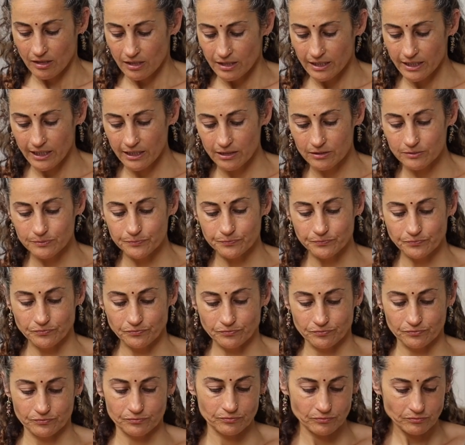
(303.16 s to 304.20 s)
Now,
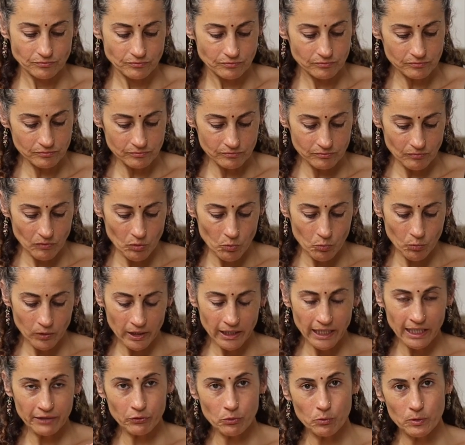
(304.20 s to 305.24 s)

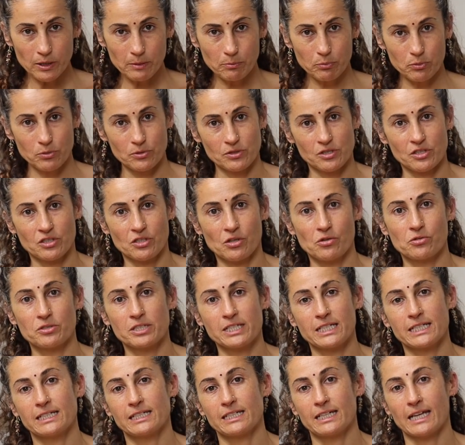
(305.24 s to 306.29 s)
whenever we put
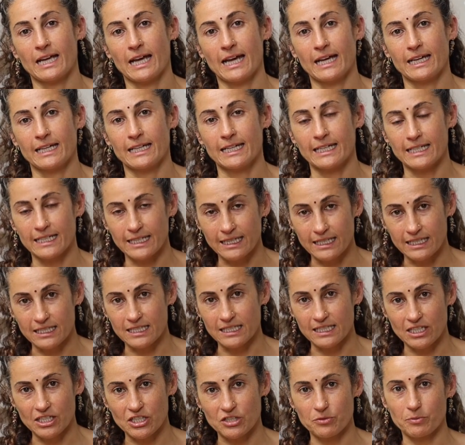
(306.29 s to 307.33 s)
salt in the
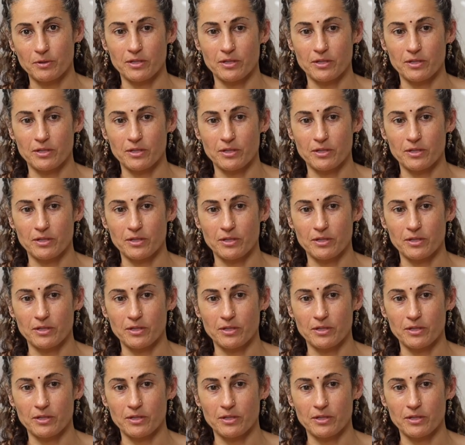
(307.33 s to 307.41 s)
dish,